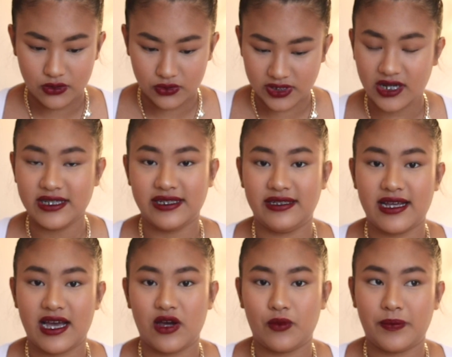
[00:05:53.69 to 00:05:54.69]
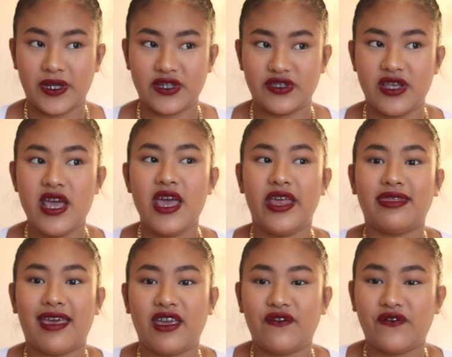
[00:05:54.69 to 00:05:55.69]
or sizing down, because
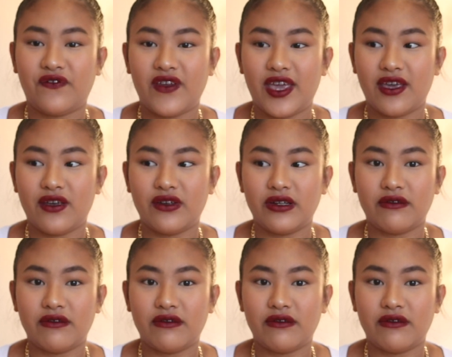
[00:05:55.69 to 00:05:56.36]
they fit